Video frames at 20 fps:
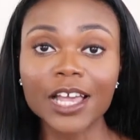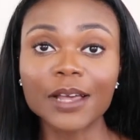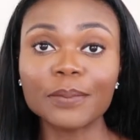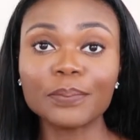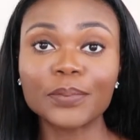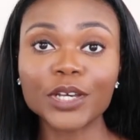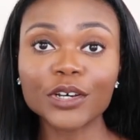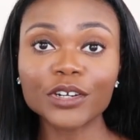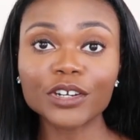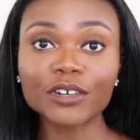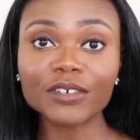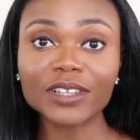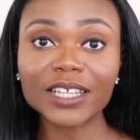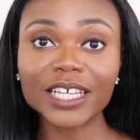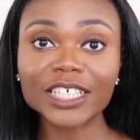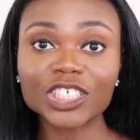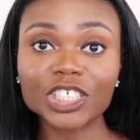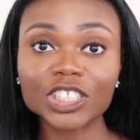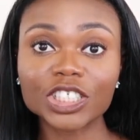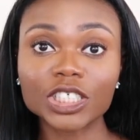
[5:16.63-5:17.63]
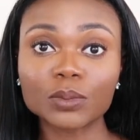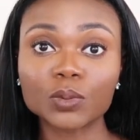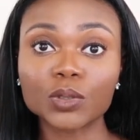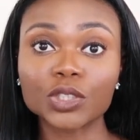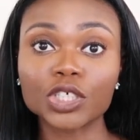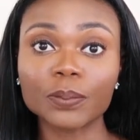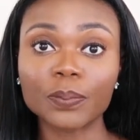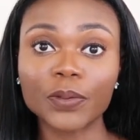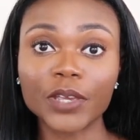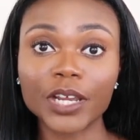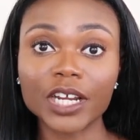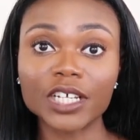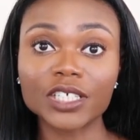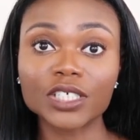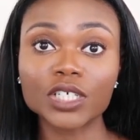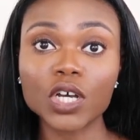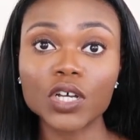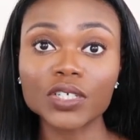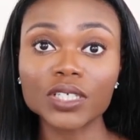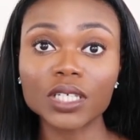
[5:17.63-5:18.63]
Building relationships with your peers
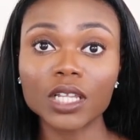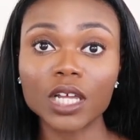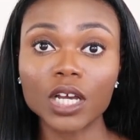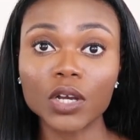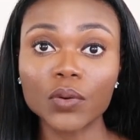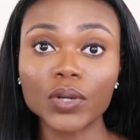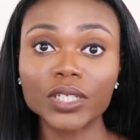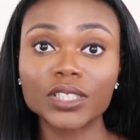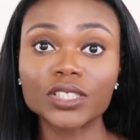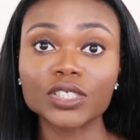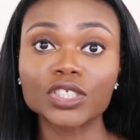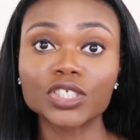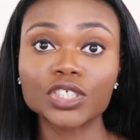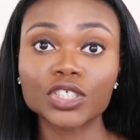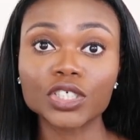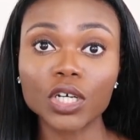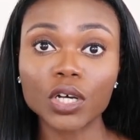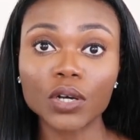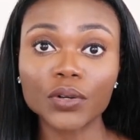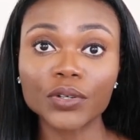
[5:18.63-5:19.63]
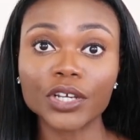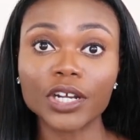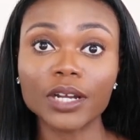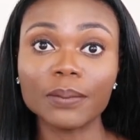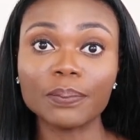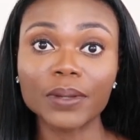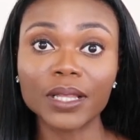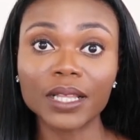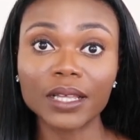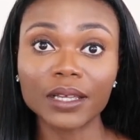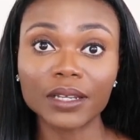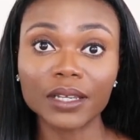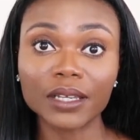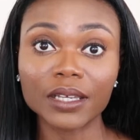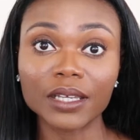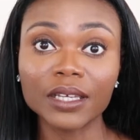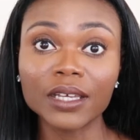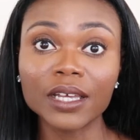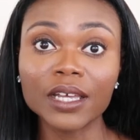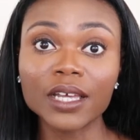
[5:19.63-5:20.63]
goes a long way to show your
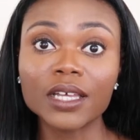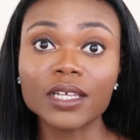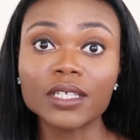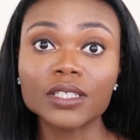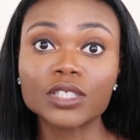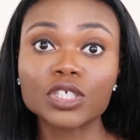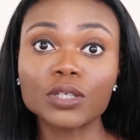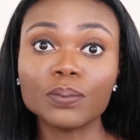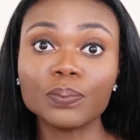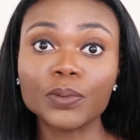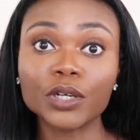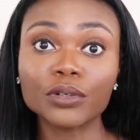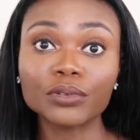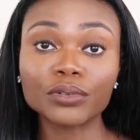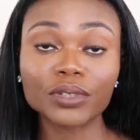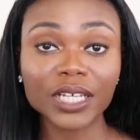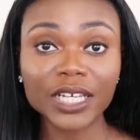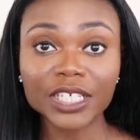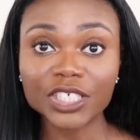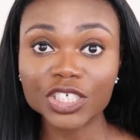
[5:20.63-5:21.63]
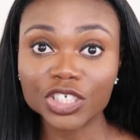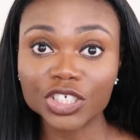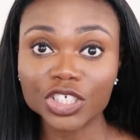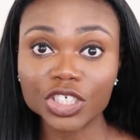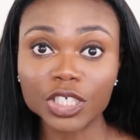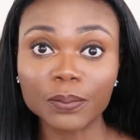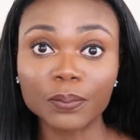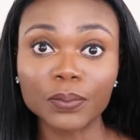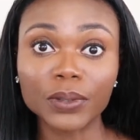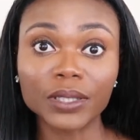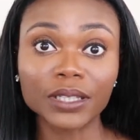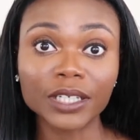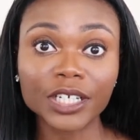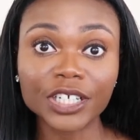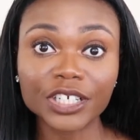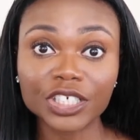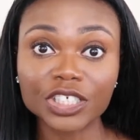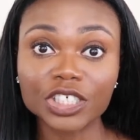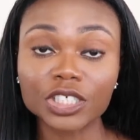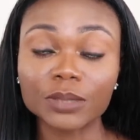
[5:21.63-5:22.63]
ability to build relationship with
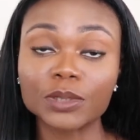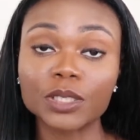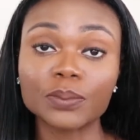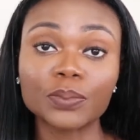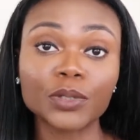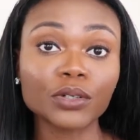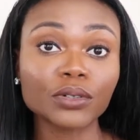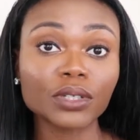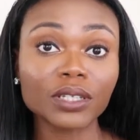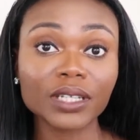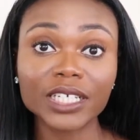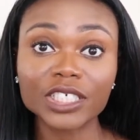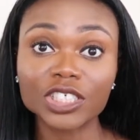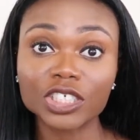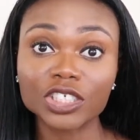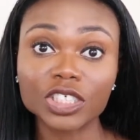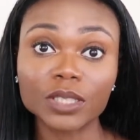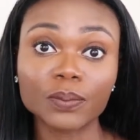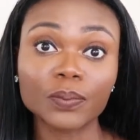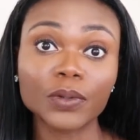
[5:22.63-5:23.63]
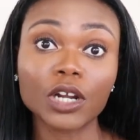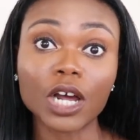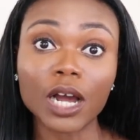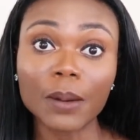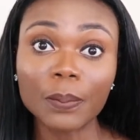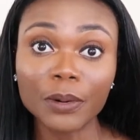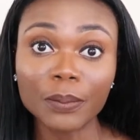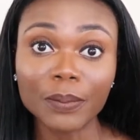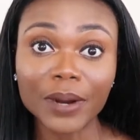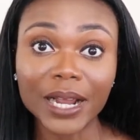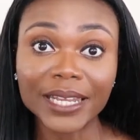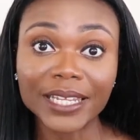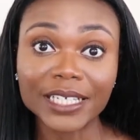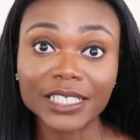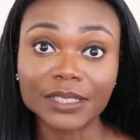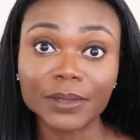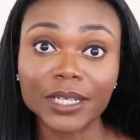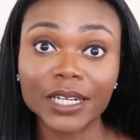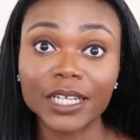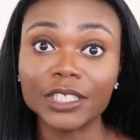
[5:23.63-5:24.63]
leadership, to build relationship with upper
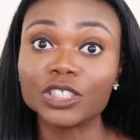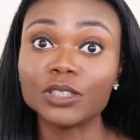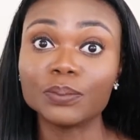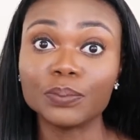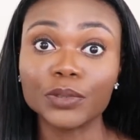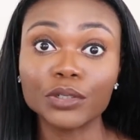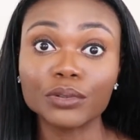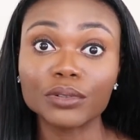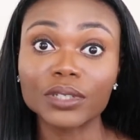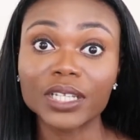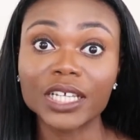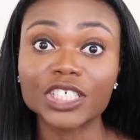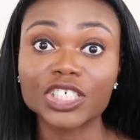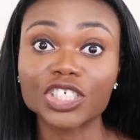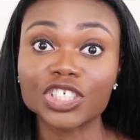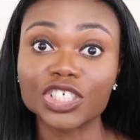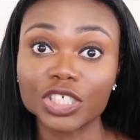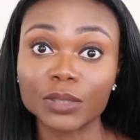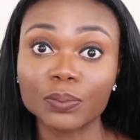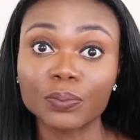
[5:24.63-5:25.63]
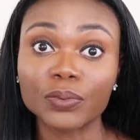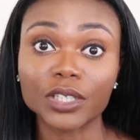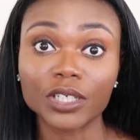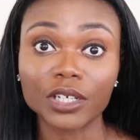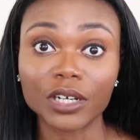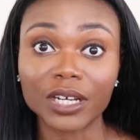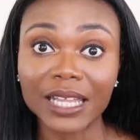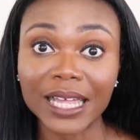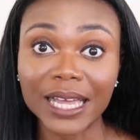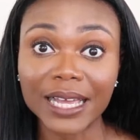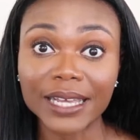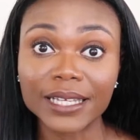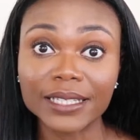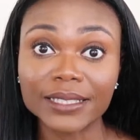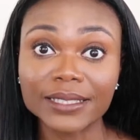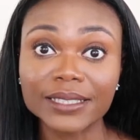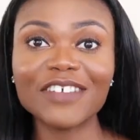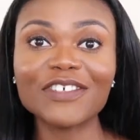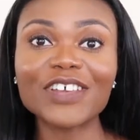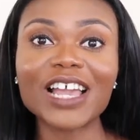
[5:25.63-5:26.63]
management, and to build relationship with your
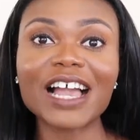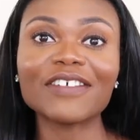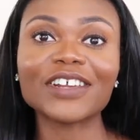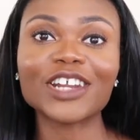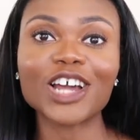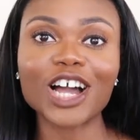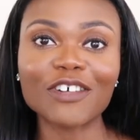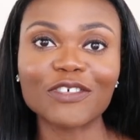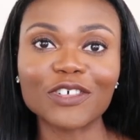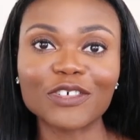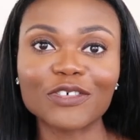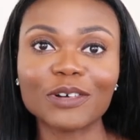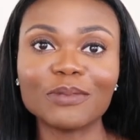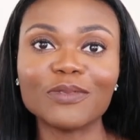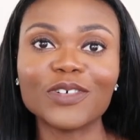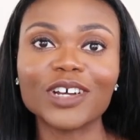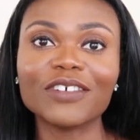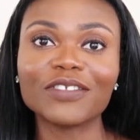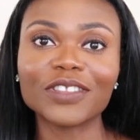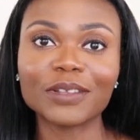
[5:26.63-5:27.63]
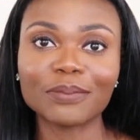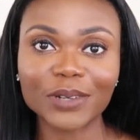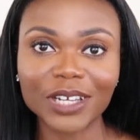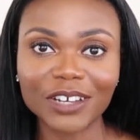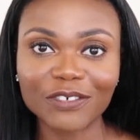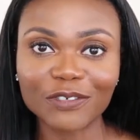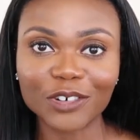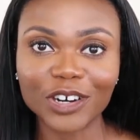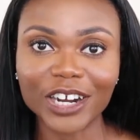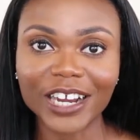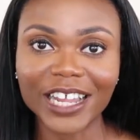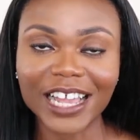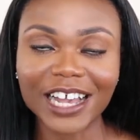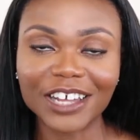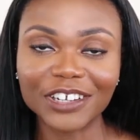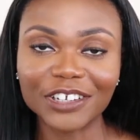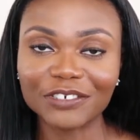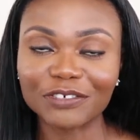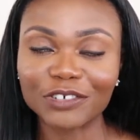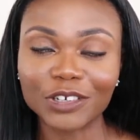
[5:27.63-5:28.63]
clients. If you have an offer from one of the big four
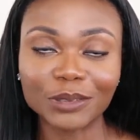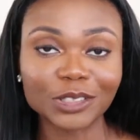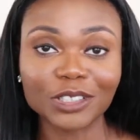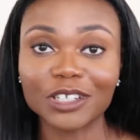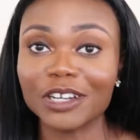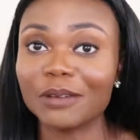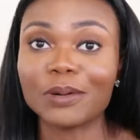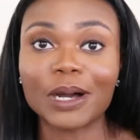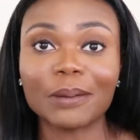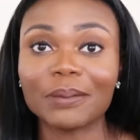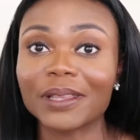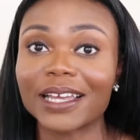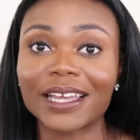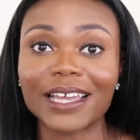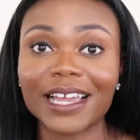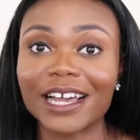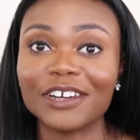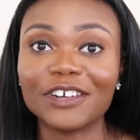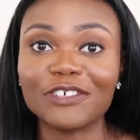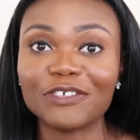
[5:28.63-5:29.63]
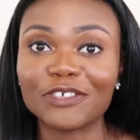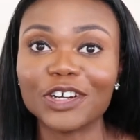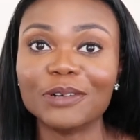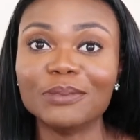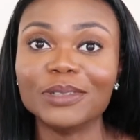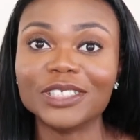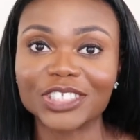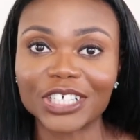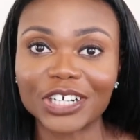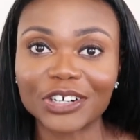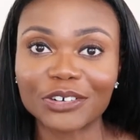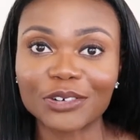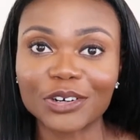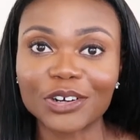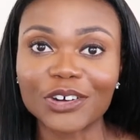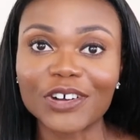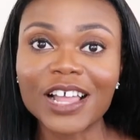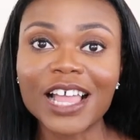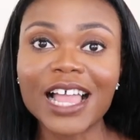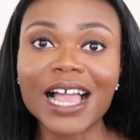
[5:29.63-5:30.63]
accounting firms or a public accounting firm in
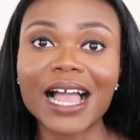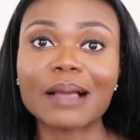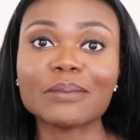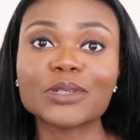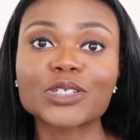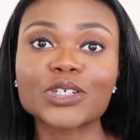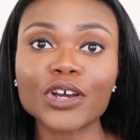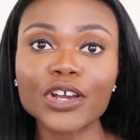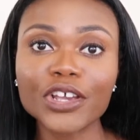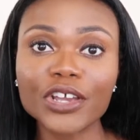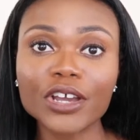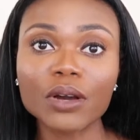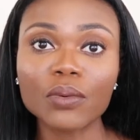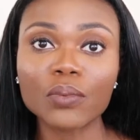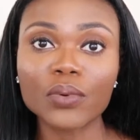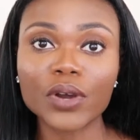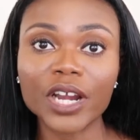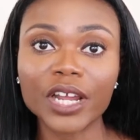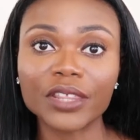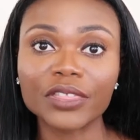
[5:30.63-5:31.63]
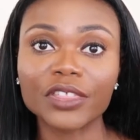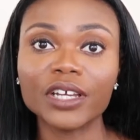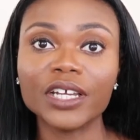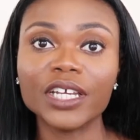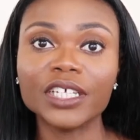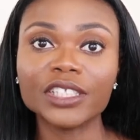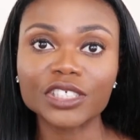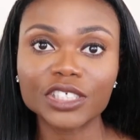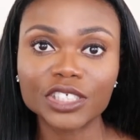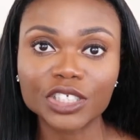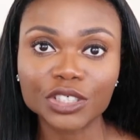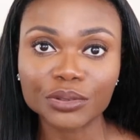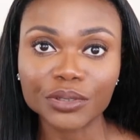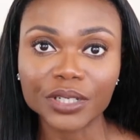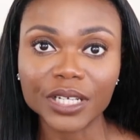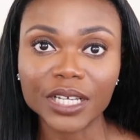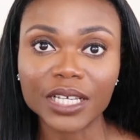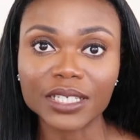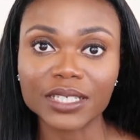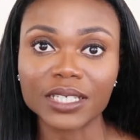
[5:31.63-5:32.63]
general, I'm sure you're aware the
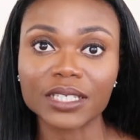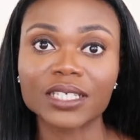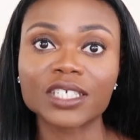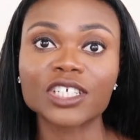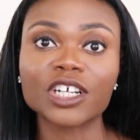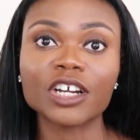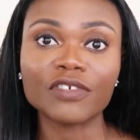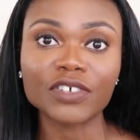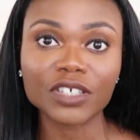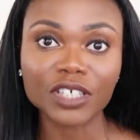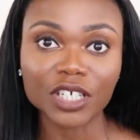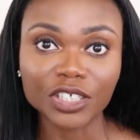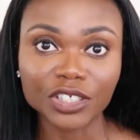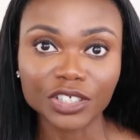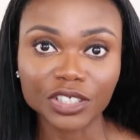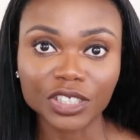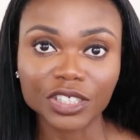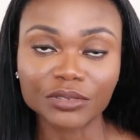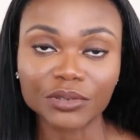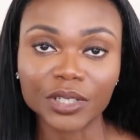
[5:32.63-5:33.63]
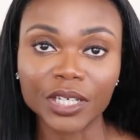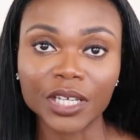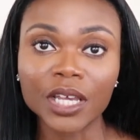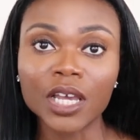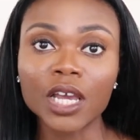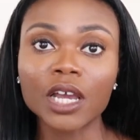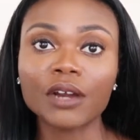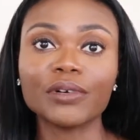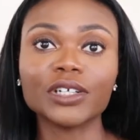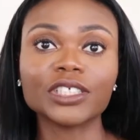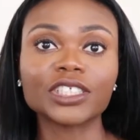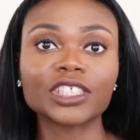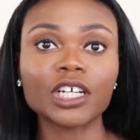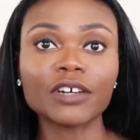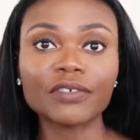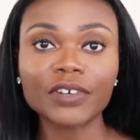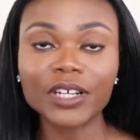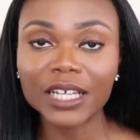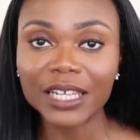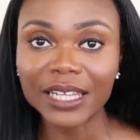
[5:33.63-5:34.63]
industry is a service industry. We're
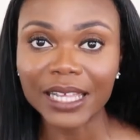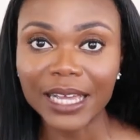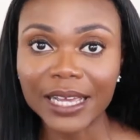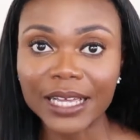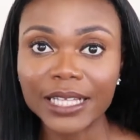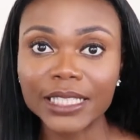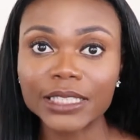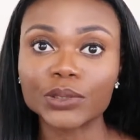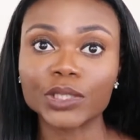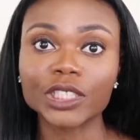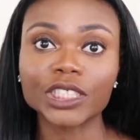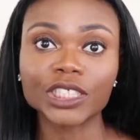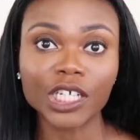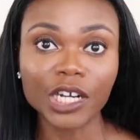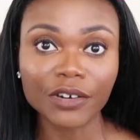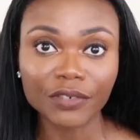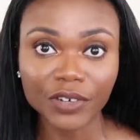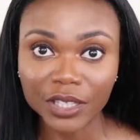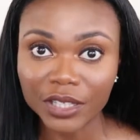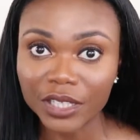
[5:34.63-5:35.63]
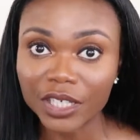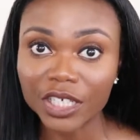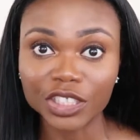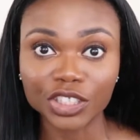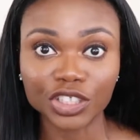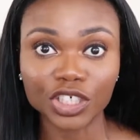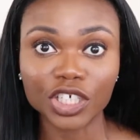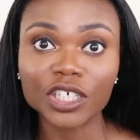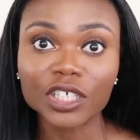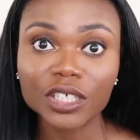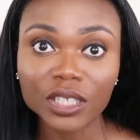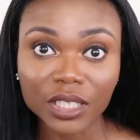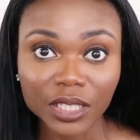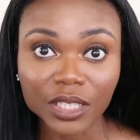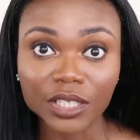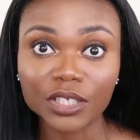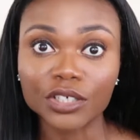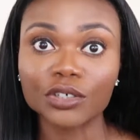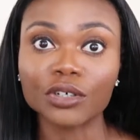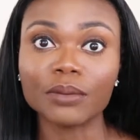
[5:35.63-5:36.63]
serving clients, we're serving
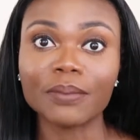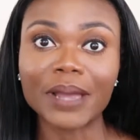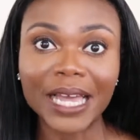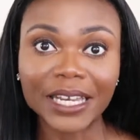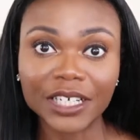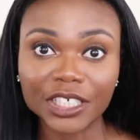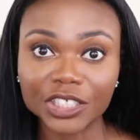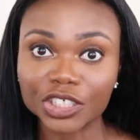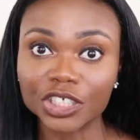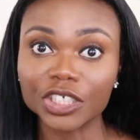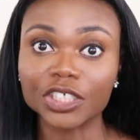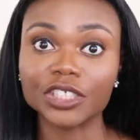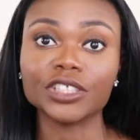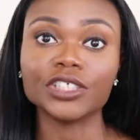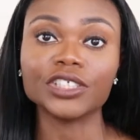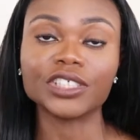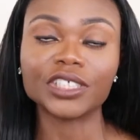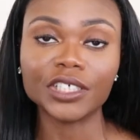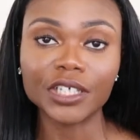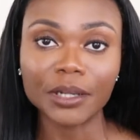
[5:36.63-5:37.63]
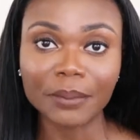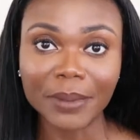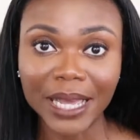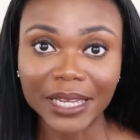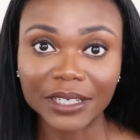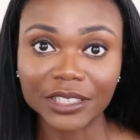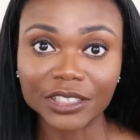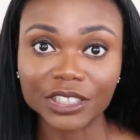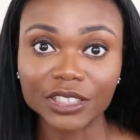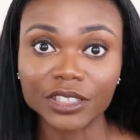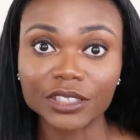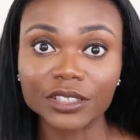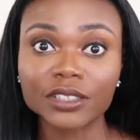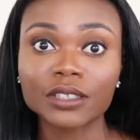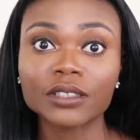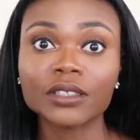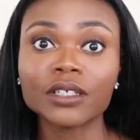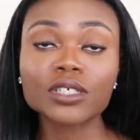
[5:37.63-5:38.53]
internally your managers and your senior managers.